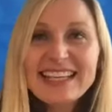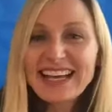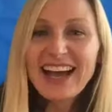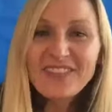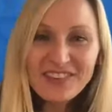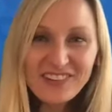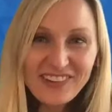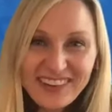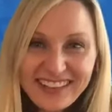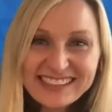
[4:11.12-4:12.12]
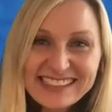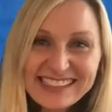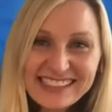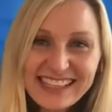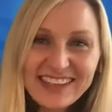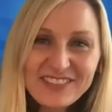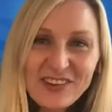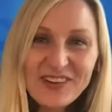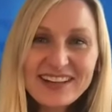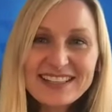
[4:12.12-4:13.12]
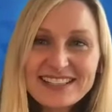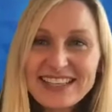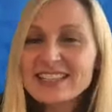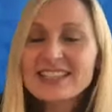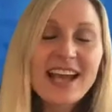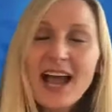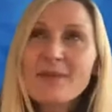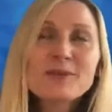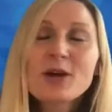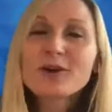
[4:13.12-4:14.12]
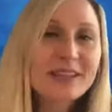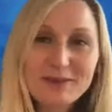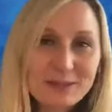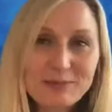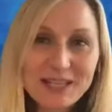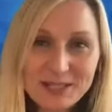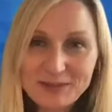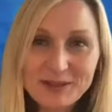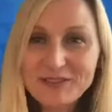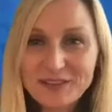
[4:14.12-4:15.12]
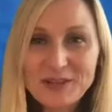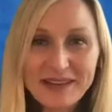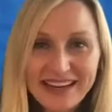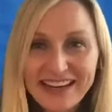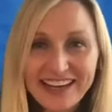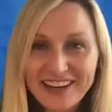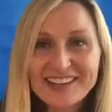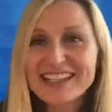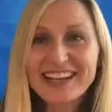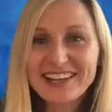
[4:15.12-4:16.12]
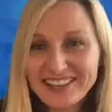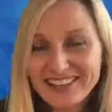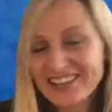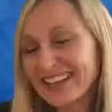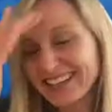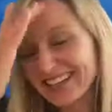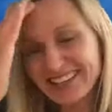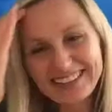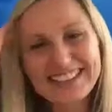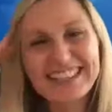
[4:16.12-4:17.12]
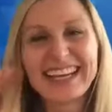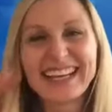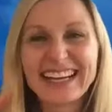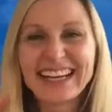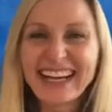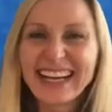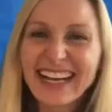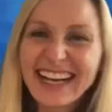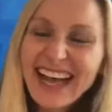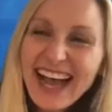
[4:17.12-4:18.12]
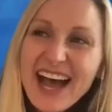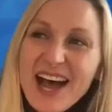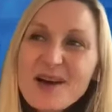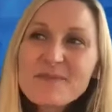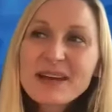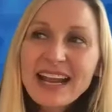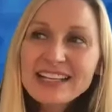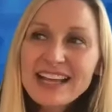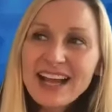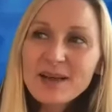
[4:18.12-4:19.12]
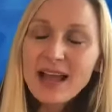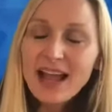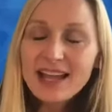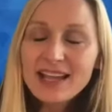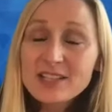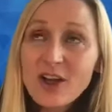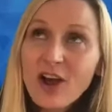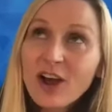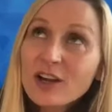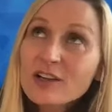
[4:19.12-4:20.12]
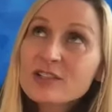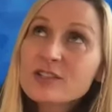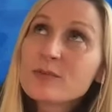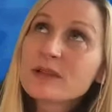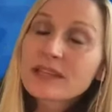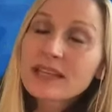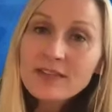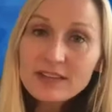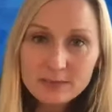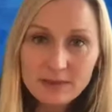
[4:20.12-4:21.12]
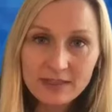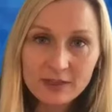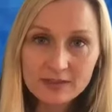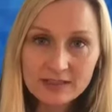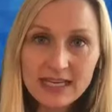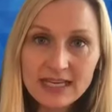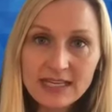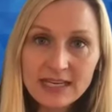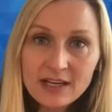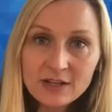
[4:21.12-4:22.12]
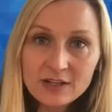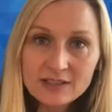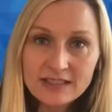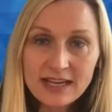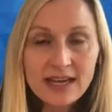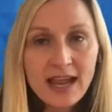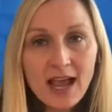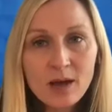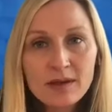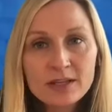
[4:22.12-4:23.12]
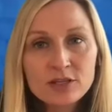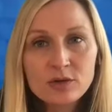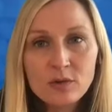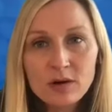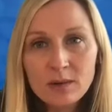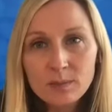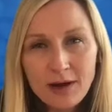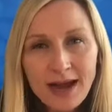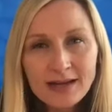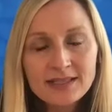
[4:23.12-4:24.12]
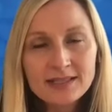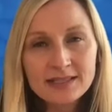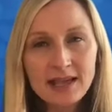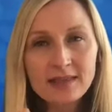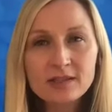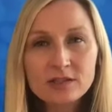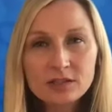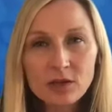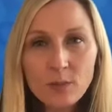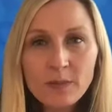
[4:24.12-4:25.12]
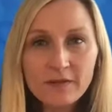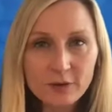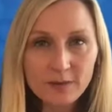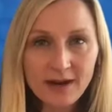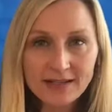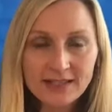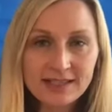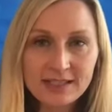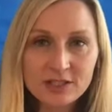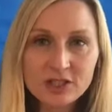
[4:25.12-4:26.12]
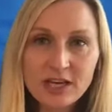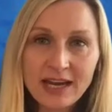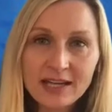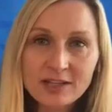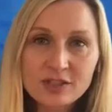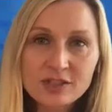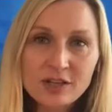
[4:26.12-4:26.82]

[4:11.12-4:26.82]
Of course. I'm totally responsible for you being here. I'll take all the credit. No, I'm just kidding. But it's hard to believe it's been 13 years and how much your practice and the scope of your practice has changed